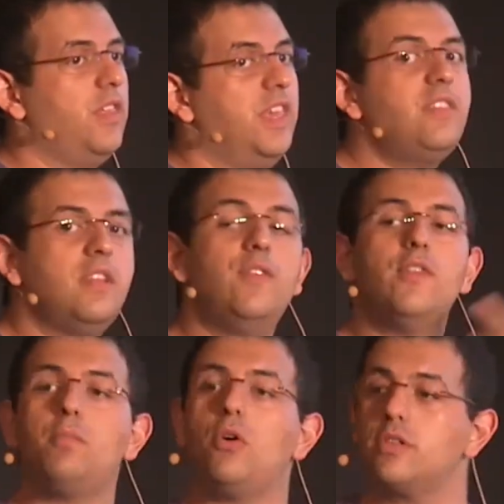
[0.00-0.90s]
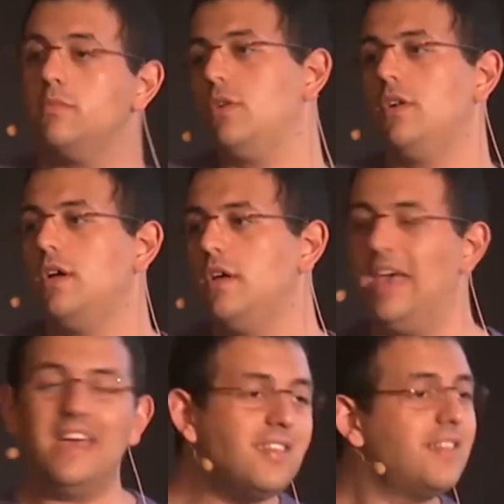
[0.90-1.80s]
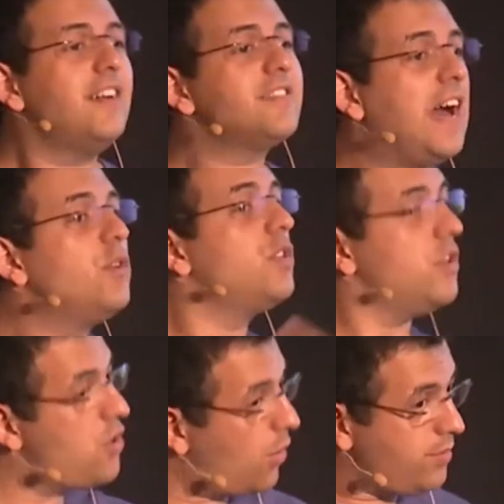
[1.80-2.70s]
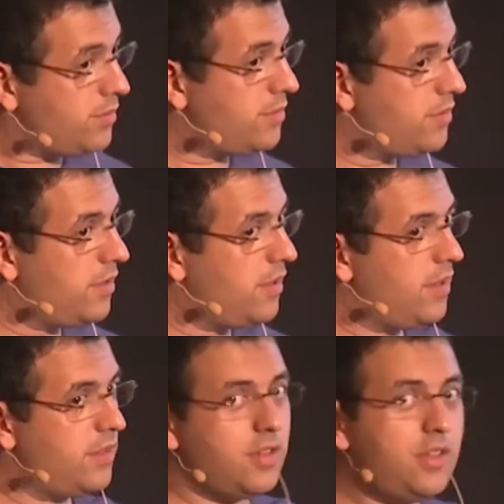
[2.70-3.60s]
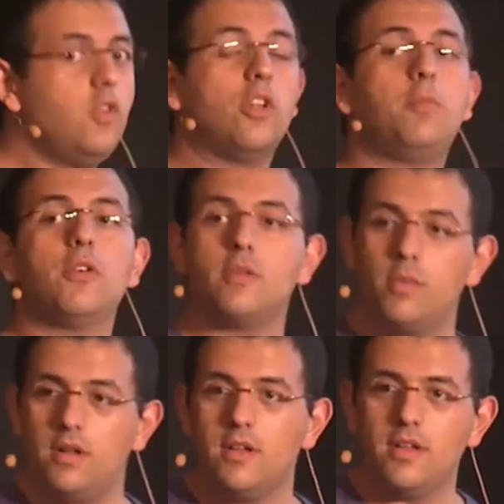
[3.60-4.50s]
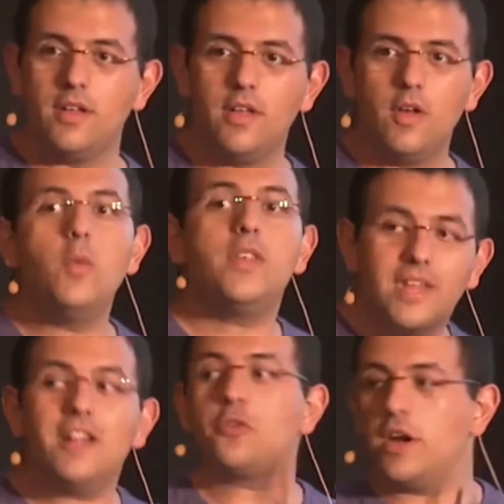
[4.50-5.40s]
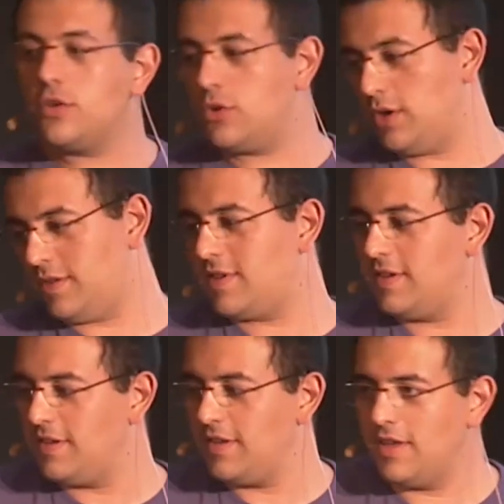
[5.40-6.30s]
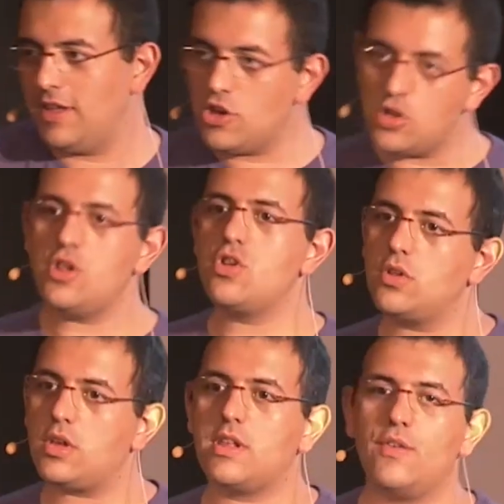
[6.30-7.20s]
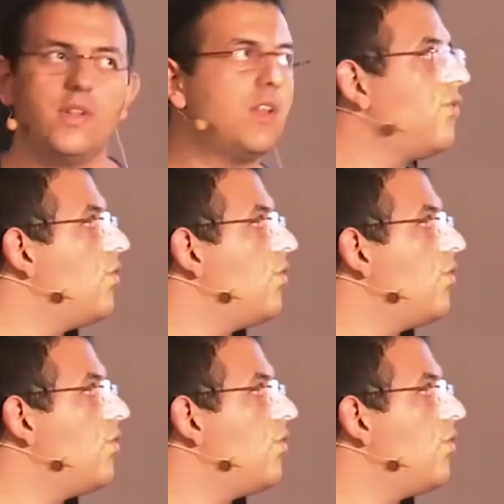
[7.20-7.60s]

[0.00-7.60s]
Is it even possible? As it turns out, no, this is not possible. We still try to do it. Usually shoot ourselves in the